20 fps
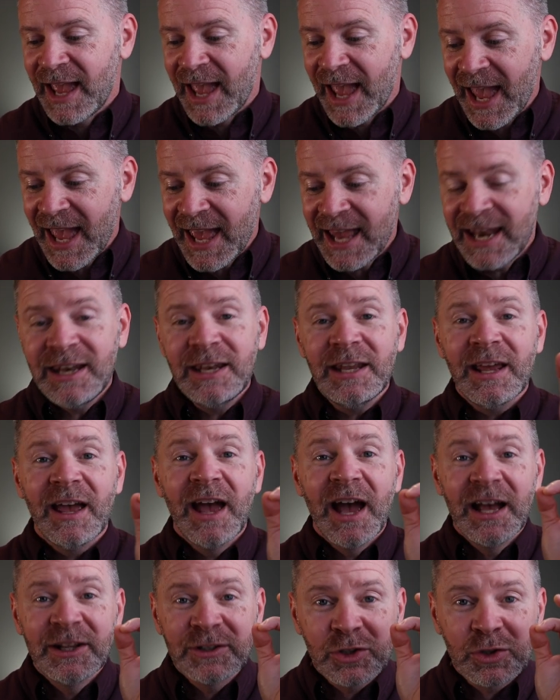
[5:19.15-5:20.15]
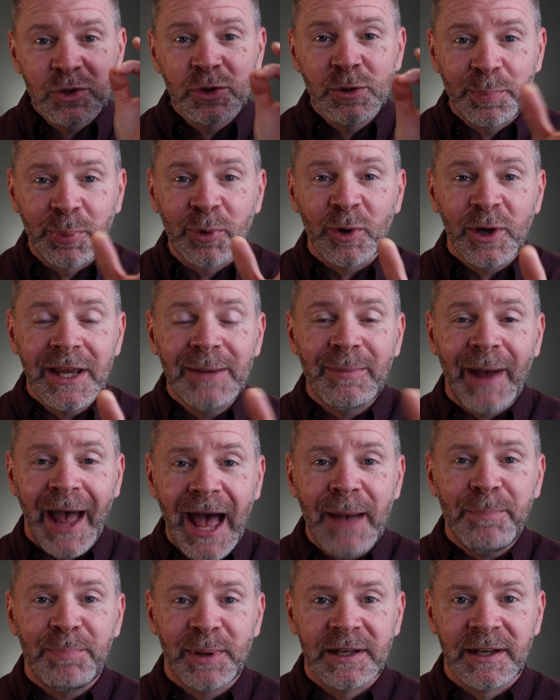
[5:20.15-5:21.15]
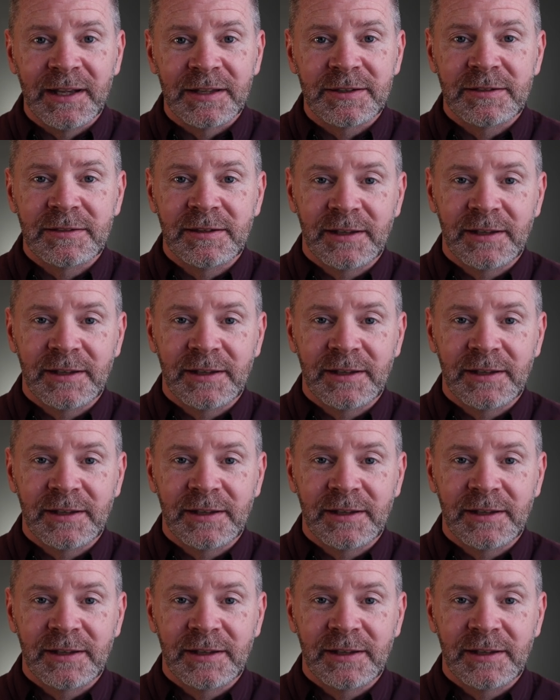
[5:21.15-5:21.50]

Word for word: and supreme happiness.